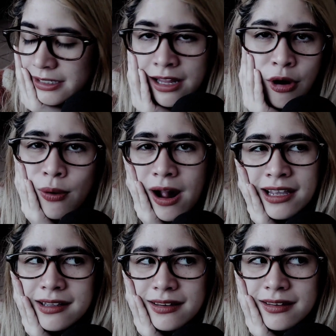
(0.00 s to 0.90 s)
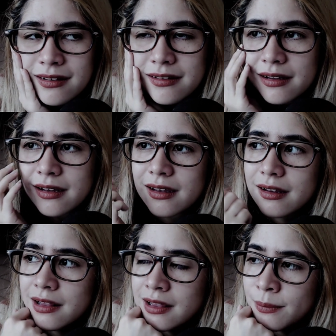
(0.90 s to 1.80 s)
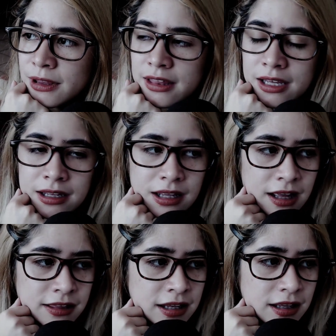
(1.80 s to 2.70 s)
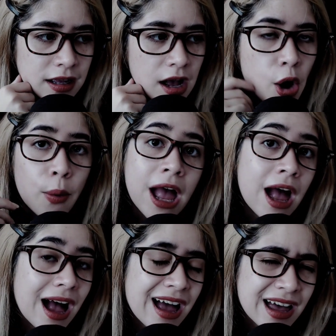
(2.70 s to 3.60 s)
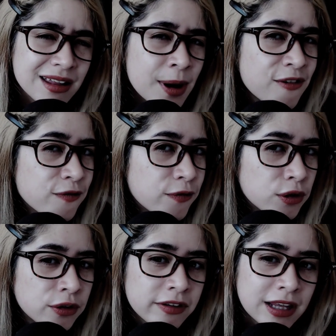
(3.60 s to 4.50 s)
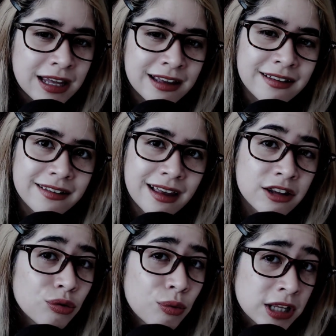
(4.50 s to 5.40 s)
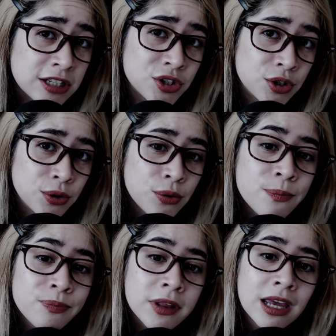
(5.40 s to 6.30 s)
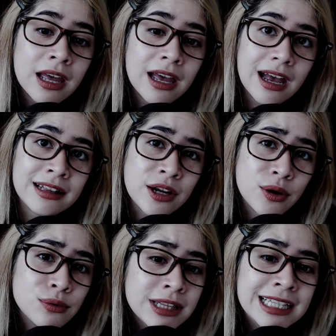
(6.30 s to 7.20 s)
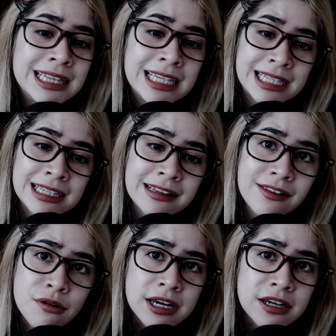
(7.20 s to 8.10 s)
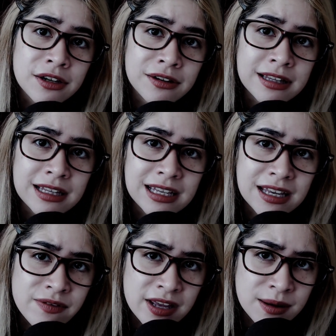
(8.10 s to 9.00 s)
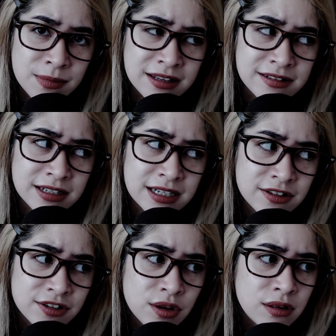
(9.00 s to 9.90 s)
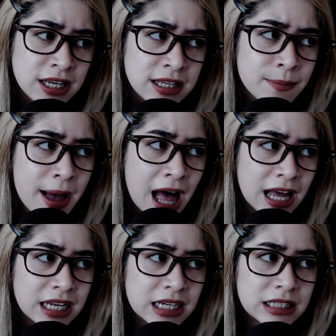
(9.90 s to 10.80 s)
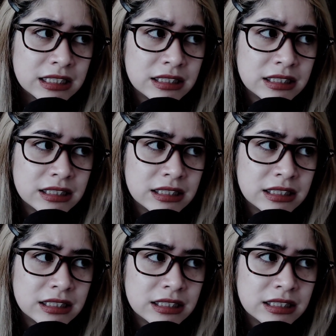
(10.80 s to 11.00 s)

no, let me think. I think, oh, I had my first kiss at 22, and I only did it so I could give him his insulin back.